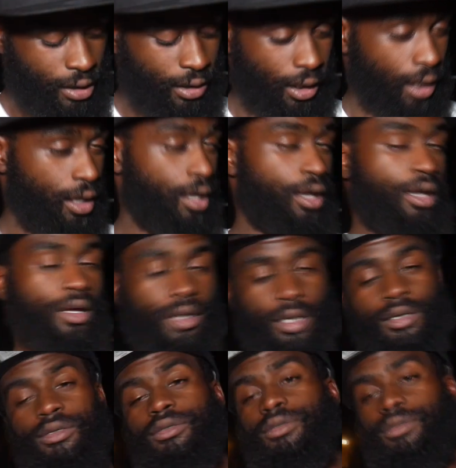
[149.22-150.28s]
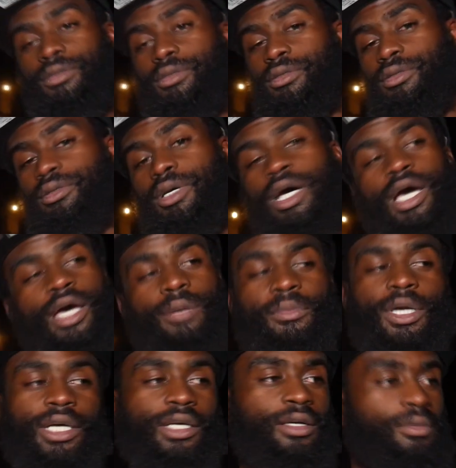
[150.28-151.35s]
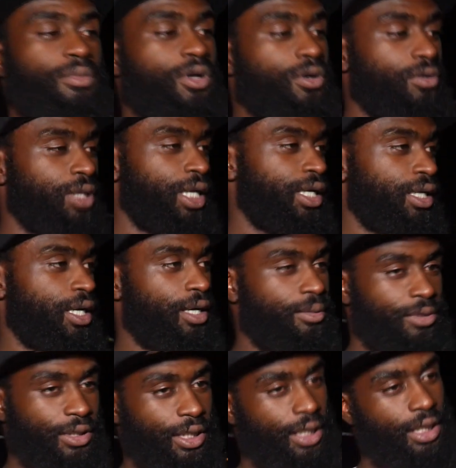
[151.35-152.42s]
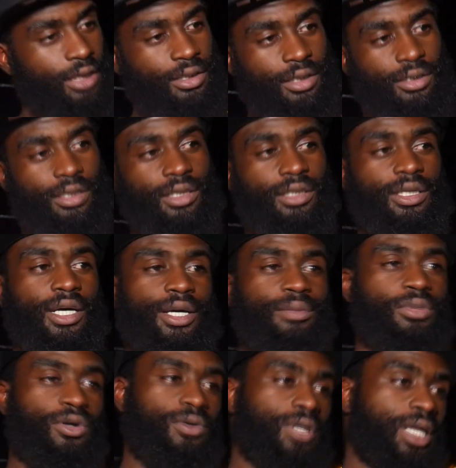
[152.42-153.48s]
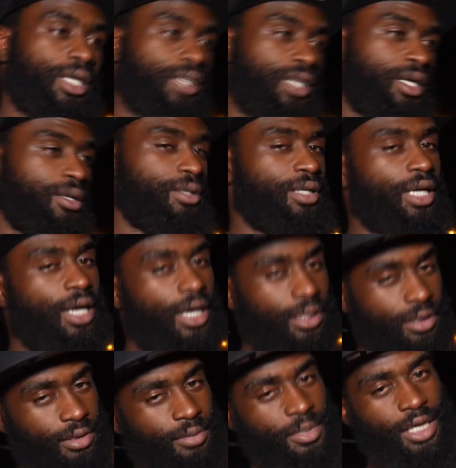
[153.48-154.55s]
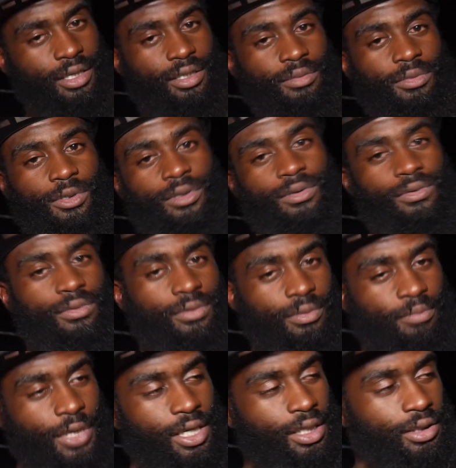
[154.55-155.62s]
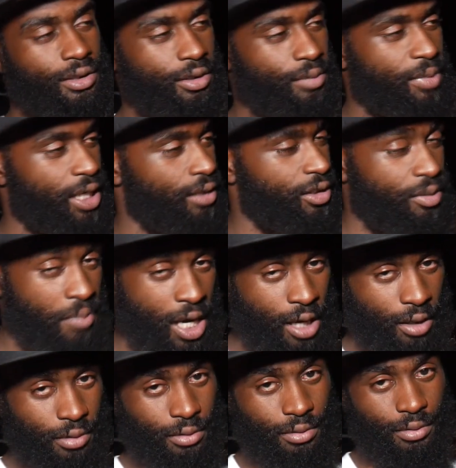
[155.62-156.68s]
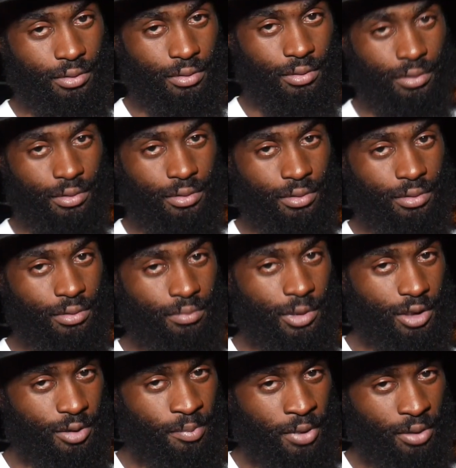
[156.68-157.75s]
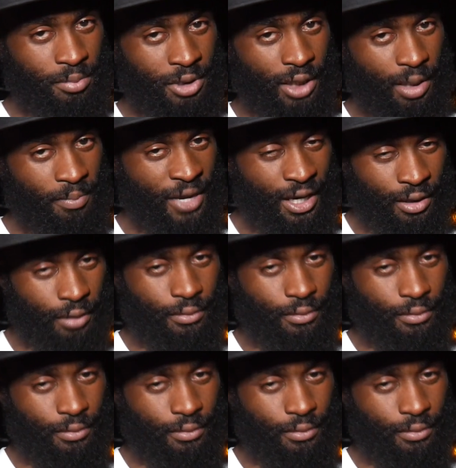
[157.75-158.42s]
Yeah. You made it. I ain't make it, bro. Like, you know what I'm saying? At the end of the day, bro, like, they actually made it, bro. Who did? This is back Smack. Niggas booked me. They made it.